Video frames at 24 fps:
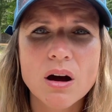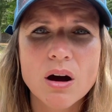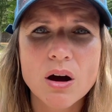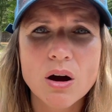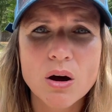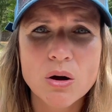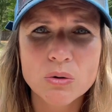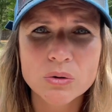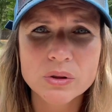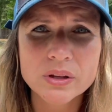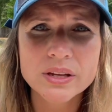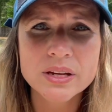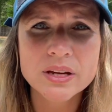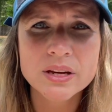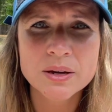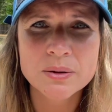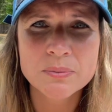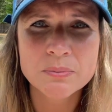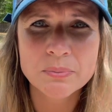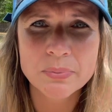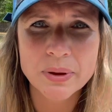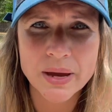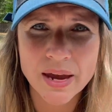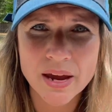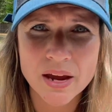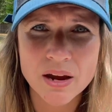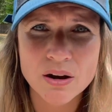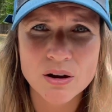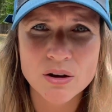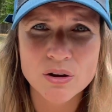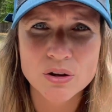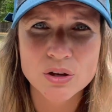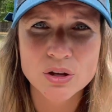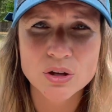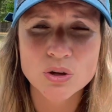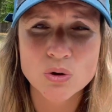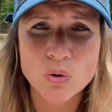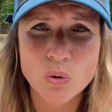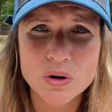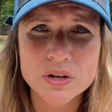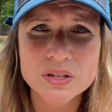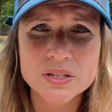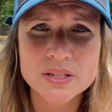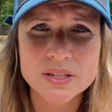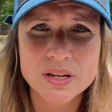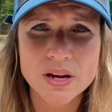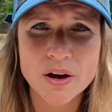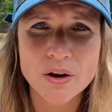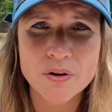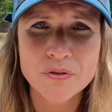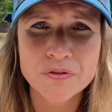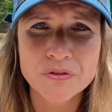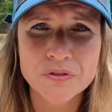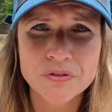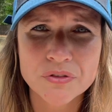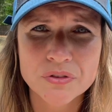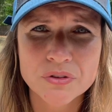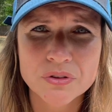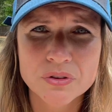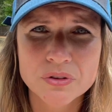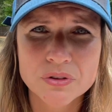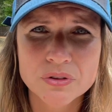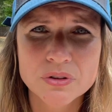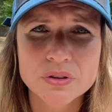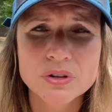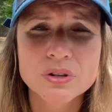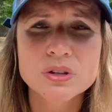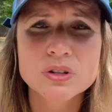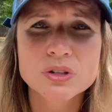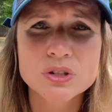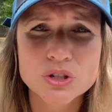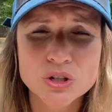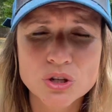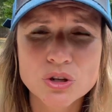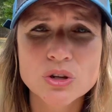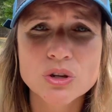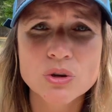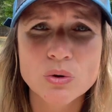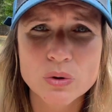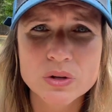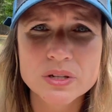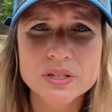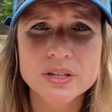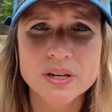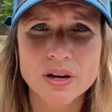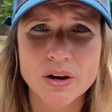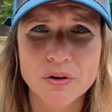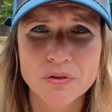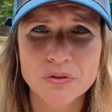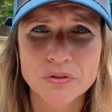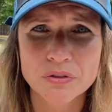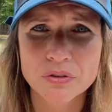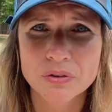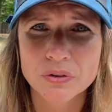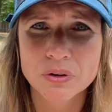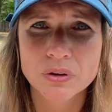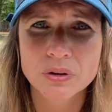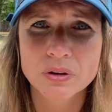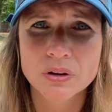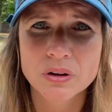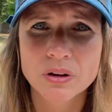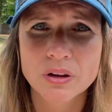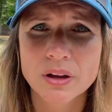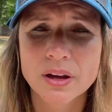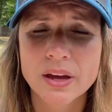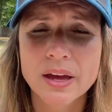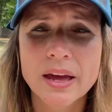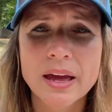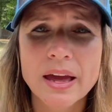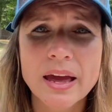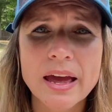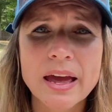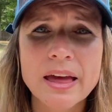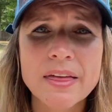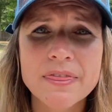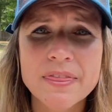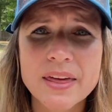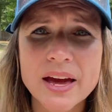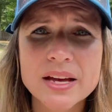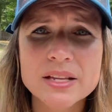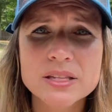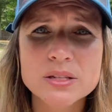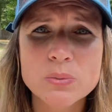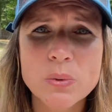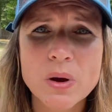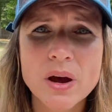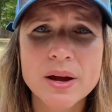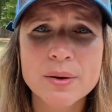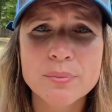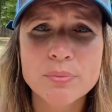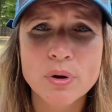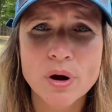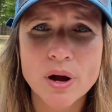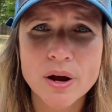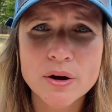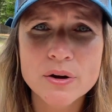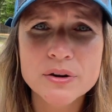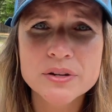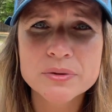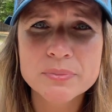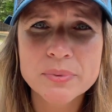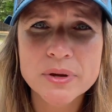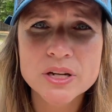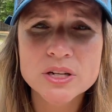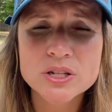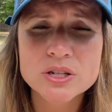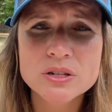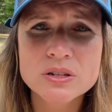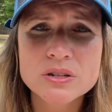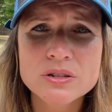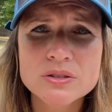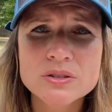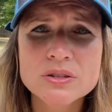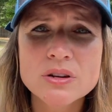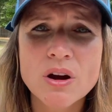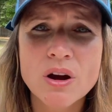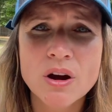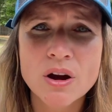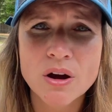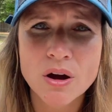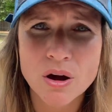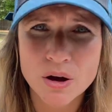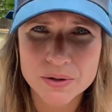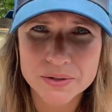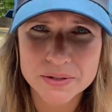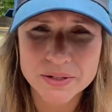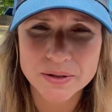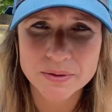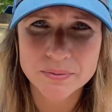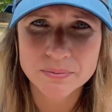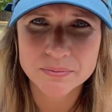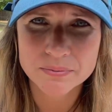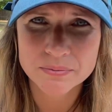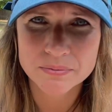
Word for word: Only compare yourself to yourself. And that's why progress pictures are awesome.